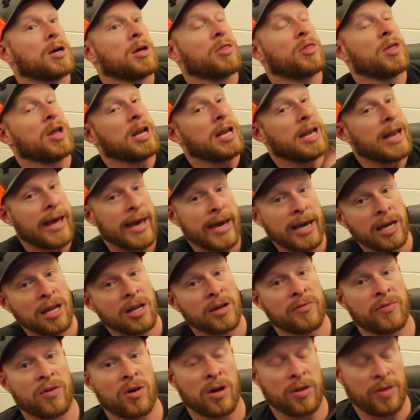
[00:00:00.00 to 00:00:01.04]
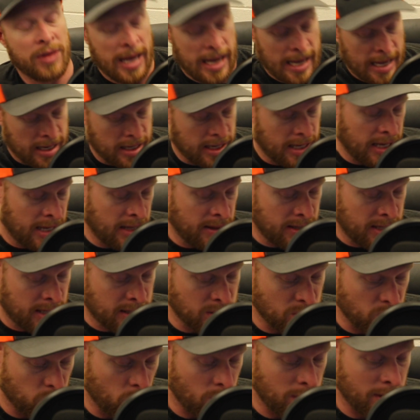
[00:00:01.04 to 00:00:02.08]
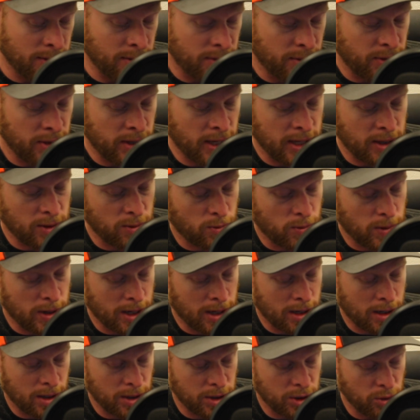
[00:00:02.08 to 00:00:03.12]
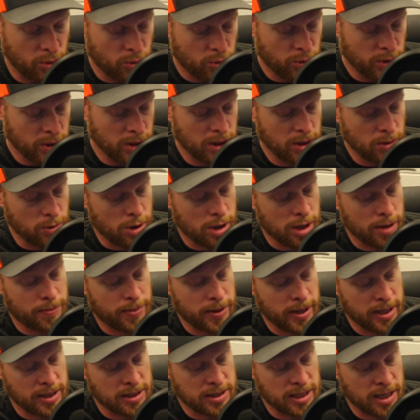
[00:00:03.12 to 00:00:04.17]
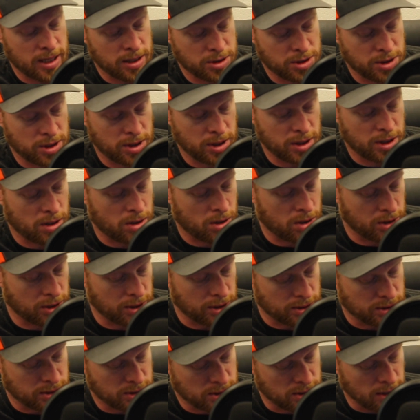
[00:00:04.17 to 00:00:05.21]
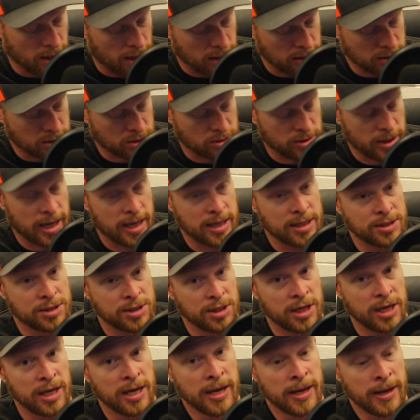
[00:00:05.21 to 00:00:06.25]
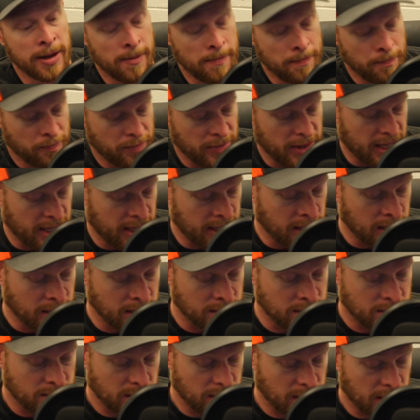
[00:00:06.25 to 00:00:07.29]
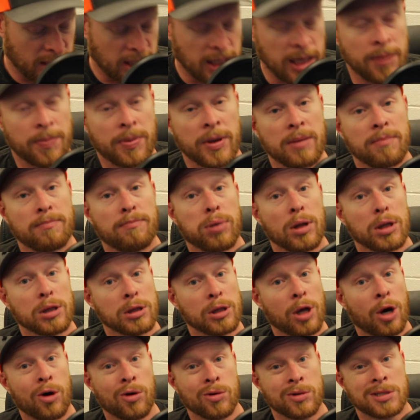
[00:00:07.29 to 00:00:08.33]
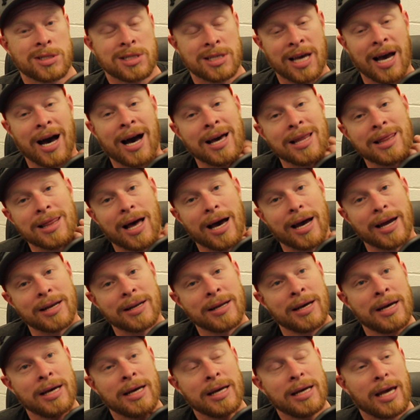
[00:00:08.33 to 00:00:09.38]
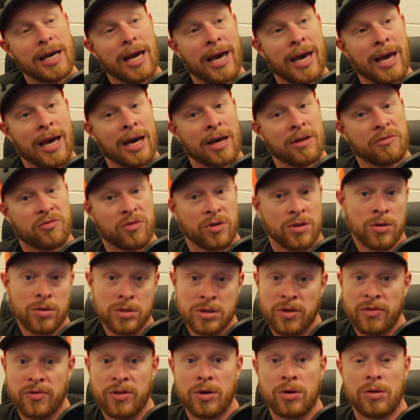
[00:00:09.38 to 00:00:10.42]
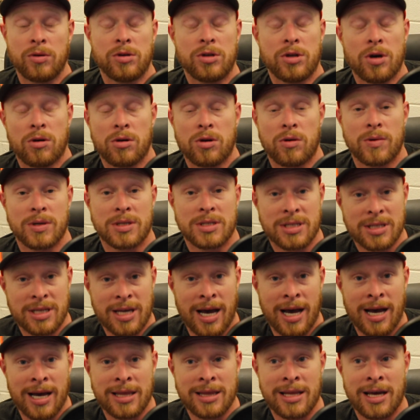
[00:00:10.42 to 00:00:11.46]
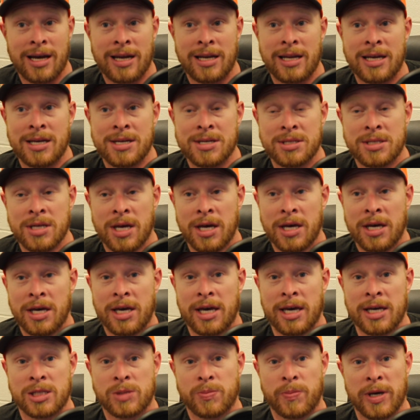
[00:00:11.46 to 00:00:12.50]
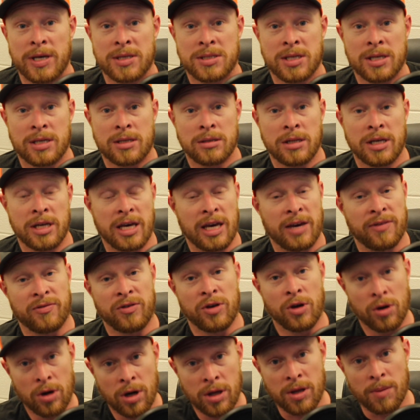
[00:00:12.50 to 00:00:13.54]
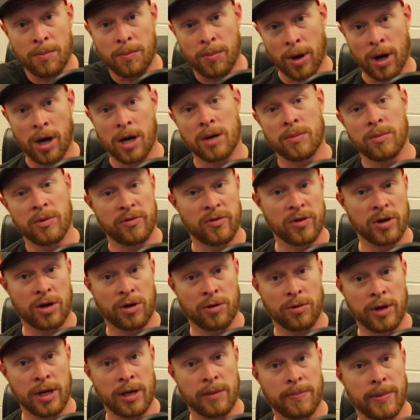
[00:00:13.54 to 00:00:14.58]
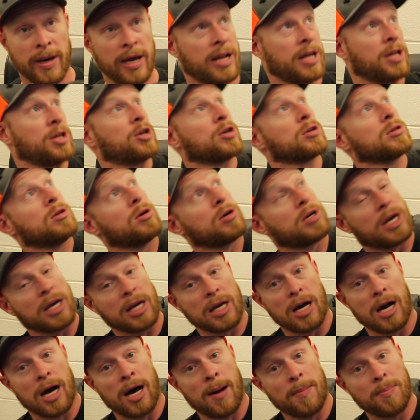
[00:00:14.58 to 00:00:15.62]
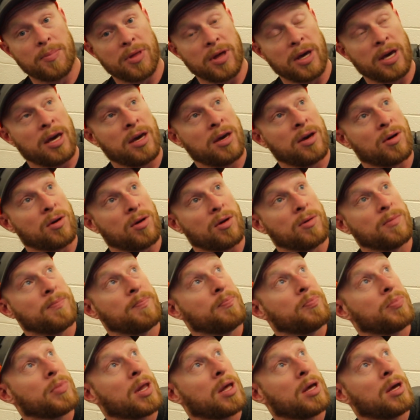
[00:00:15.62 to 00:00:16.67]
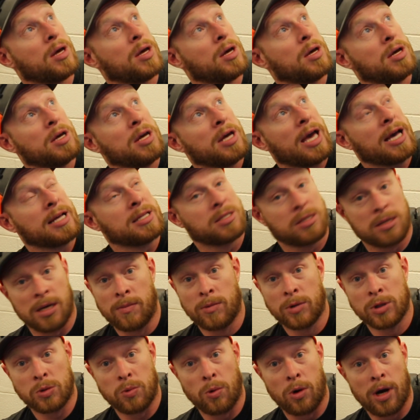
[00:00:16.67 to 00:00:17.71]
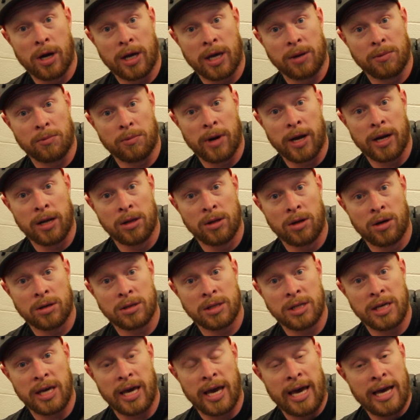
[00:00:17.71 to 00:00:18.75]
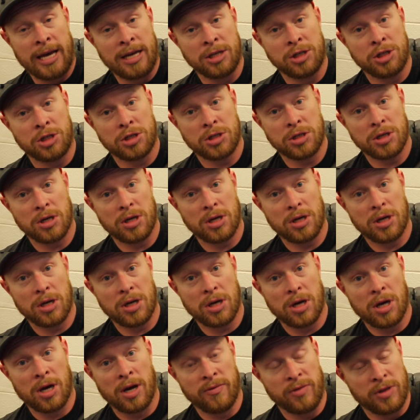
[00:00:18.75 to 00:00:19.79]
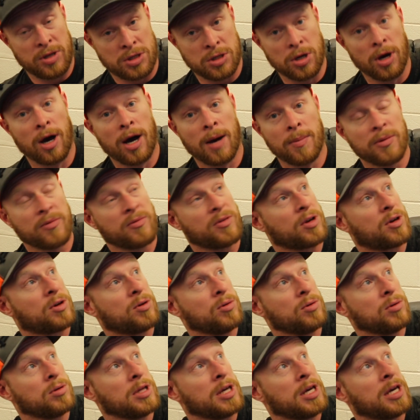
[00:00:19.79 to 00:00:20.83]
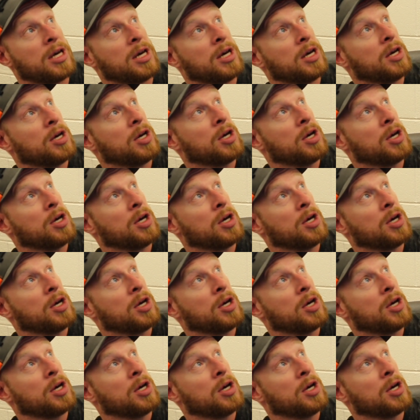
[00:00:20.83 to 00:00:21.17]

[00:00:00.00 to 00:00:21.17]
The negative on that, and that's one thing where you really want to pay attention on your stalk strategy, is keeping below skyline. And for those of you who don't know what skyline is, it's basically if you're on the bottom of a creek bed and you're looking up the hill and someone's walking right along the edge of the top of the coulee,